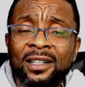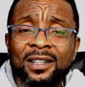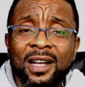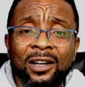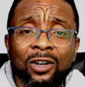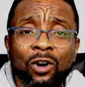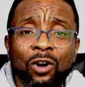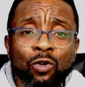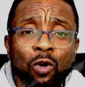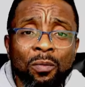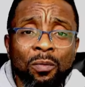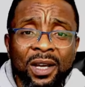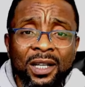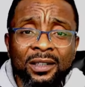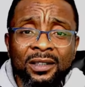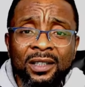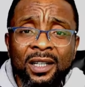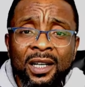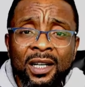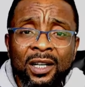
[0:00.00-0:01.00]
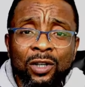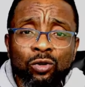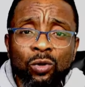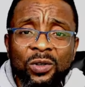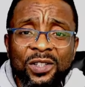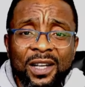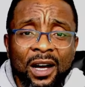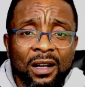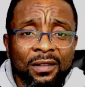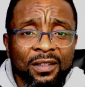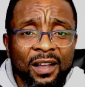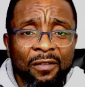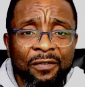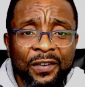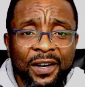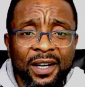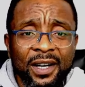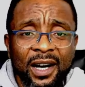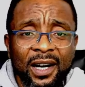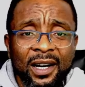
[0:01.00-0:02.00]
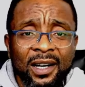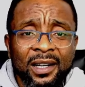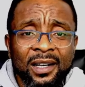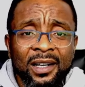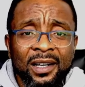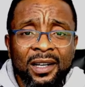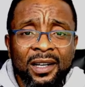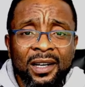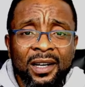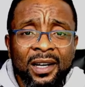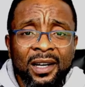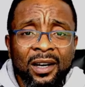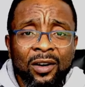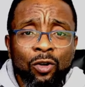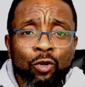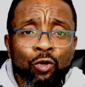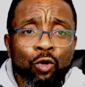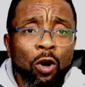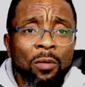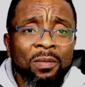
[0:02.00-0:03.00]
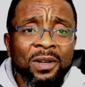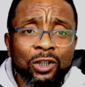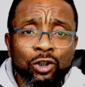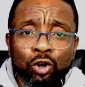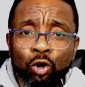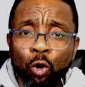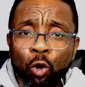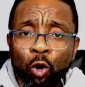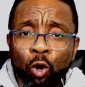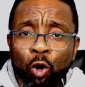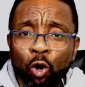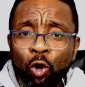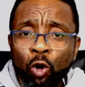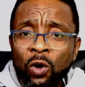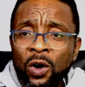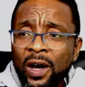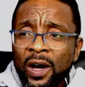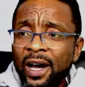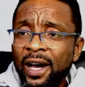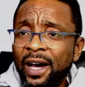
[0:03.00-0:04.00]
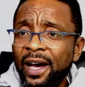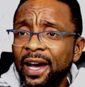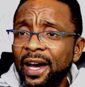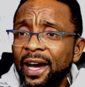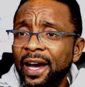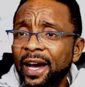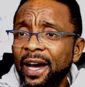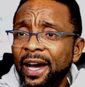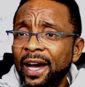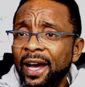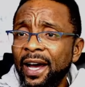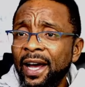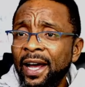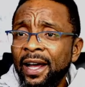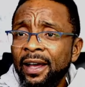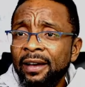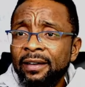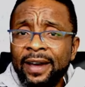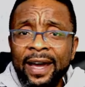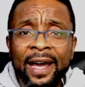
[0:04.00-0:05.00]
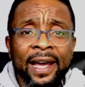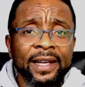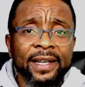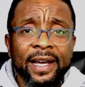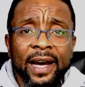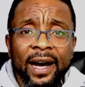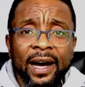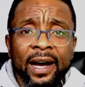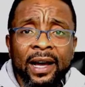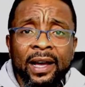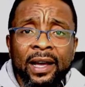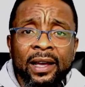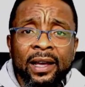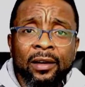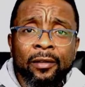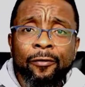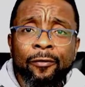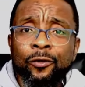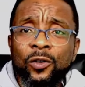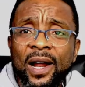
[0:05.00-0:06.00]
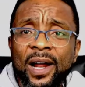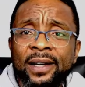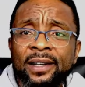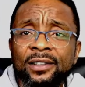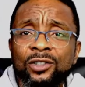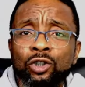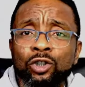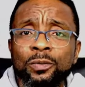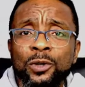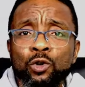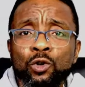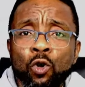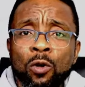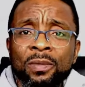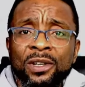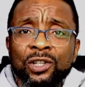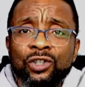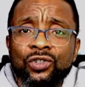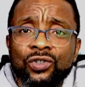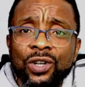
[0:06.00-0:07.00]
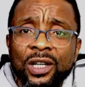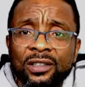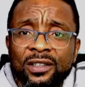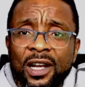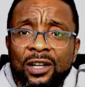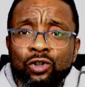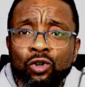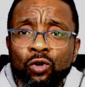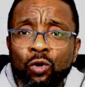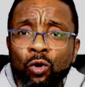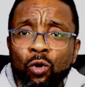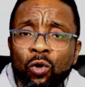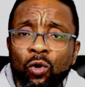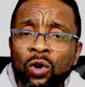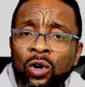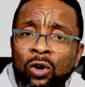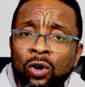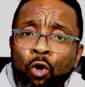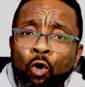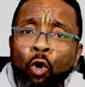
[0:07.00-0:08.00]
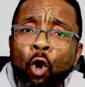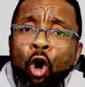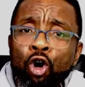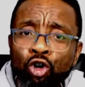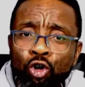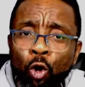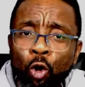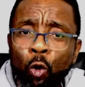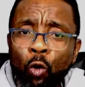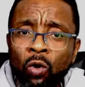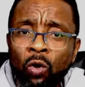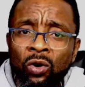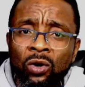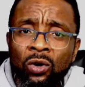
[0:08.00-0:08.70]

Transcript: not roaming to South Africa? Roaming to Kenya? Fulanis should be roaming straight to Congo.